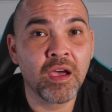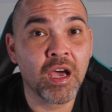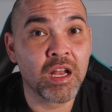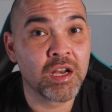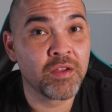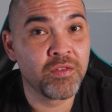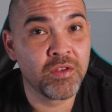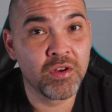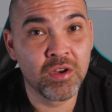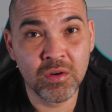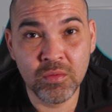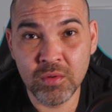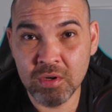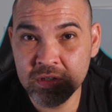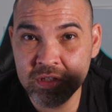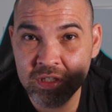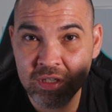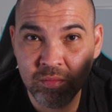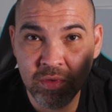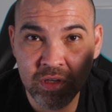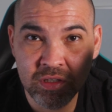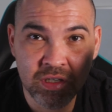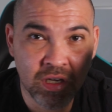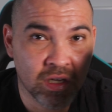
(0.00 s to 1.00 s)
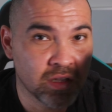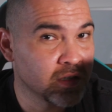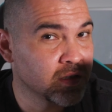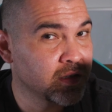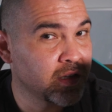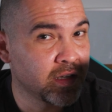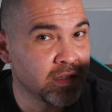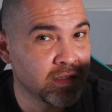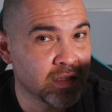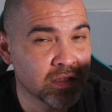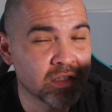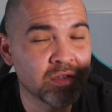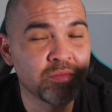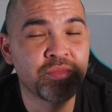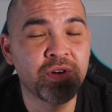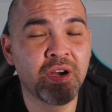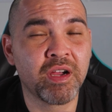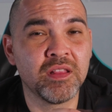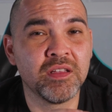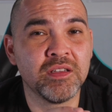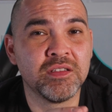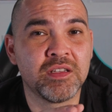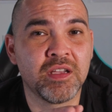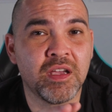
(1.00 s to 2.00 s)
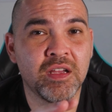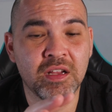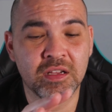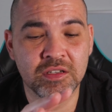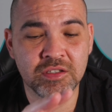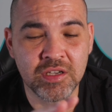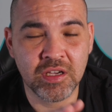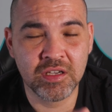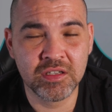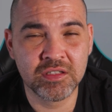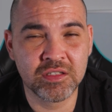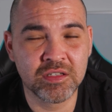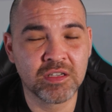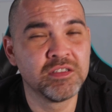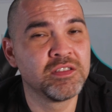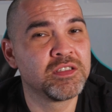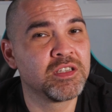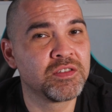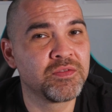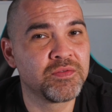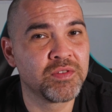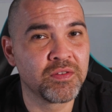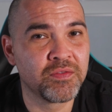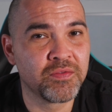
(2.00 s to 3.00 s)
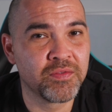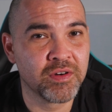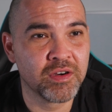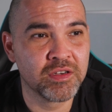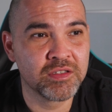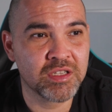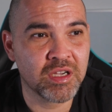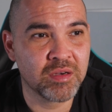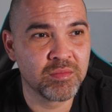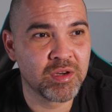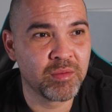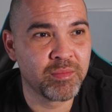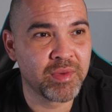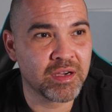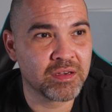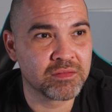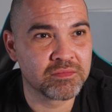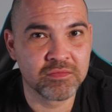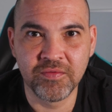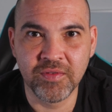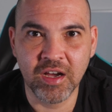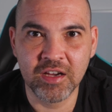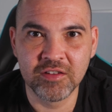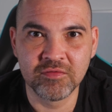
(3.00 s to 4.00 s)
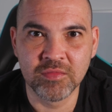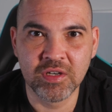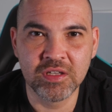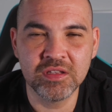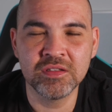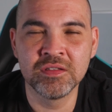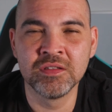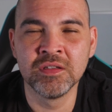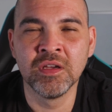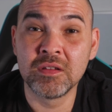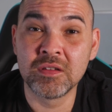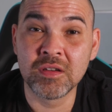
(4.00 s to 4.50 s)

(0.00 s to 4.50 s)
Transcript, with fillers: And if you do want to see me take this lens out to Bradley's head and chase sunsets for the first time in about five months,